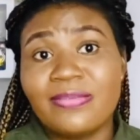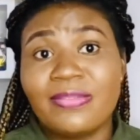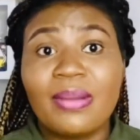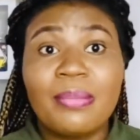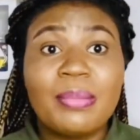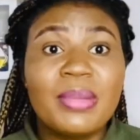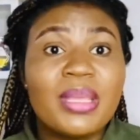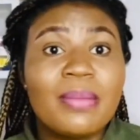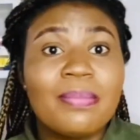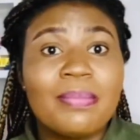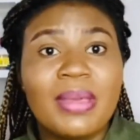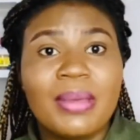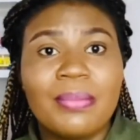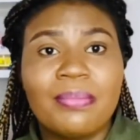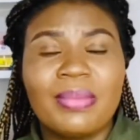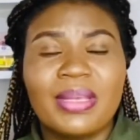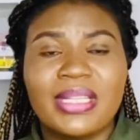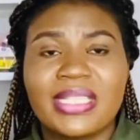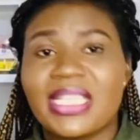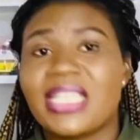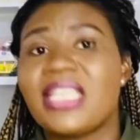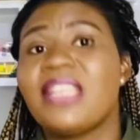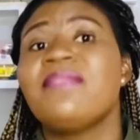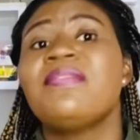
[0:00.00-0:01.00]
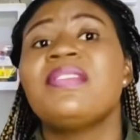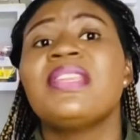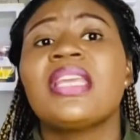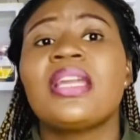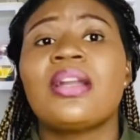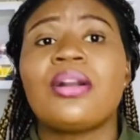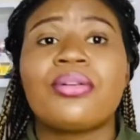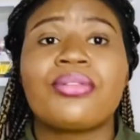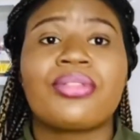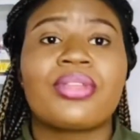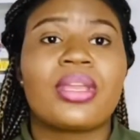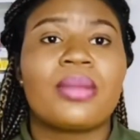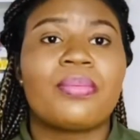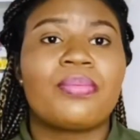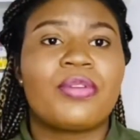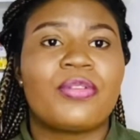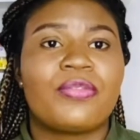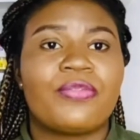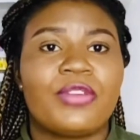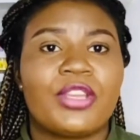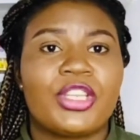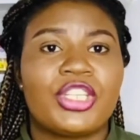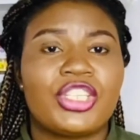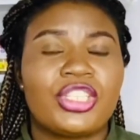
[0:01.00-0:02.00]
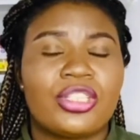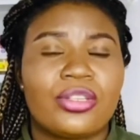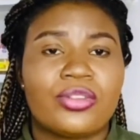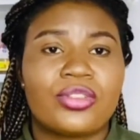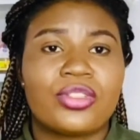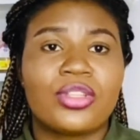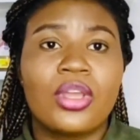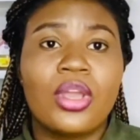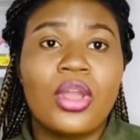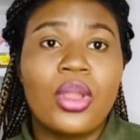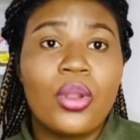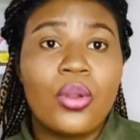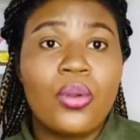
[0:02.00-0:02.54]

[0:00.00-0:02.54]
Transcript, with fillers: family members, and even healthcare professionals